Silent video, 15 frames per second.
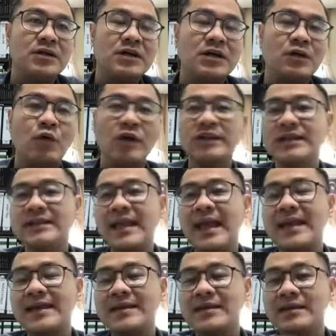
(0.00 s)
a water
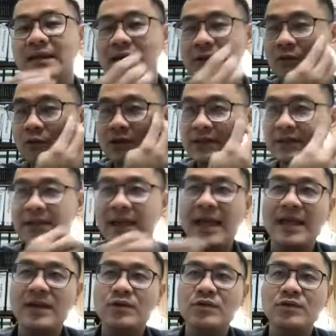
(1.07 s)
tank, okay, a water
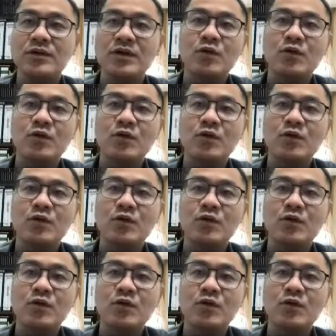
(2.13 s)
tank